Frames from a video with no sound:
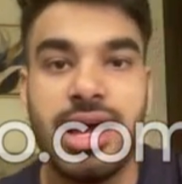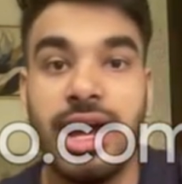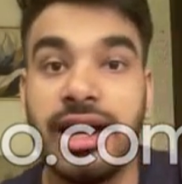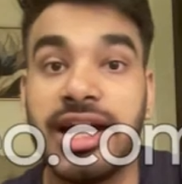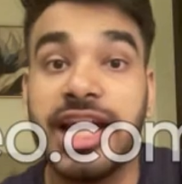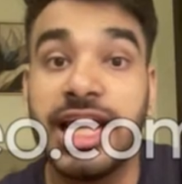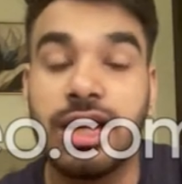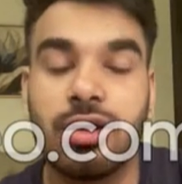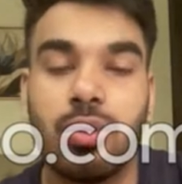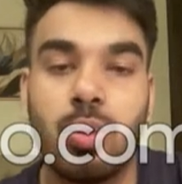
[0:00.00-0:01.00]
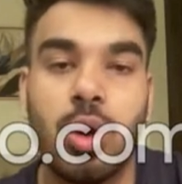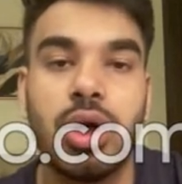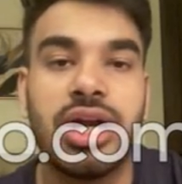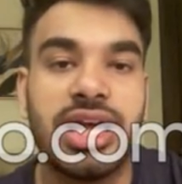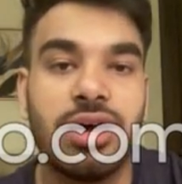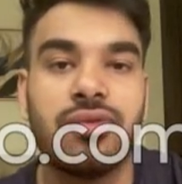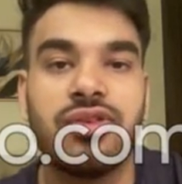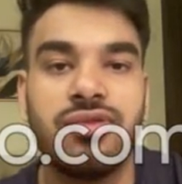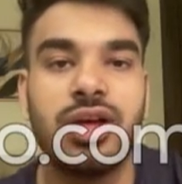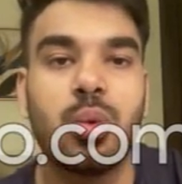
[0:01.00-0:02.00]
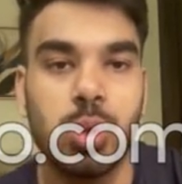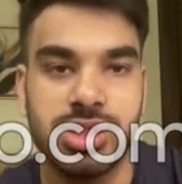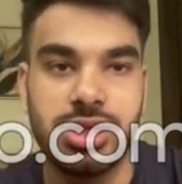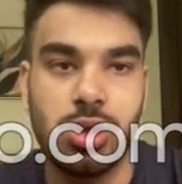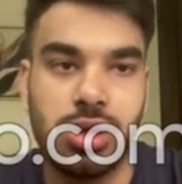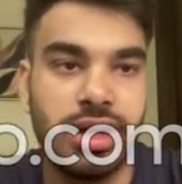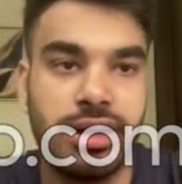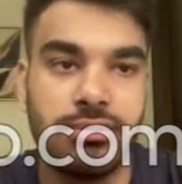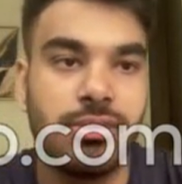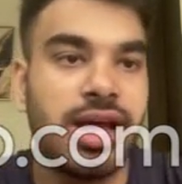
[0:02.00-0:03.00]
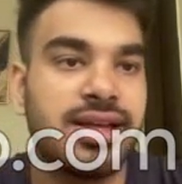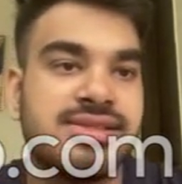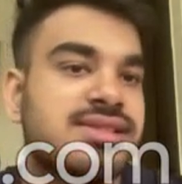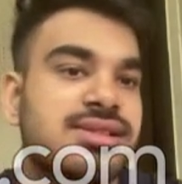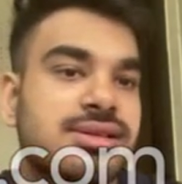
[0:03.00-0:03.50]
and take what day of the week was it. All right. I can just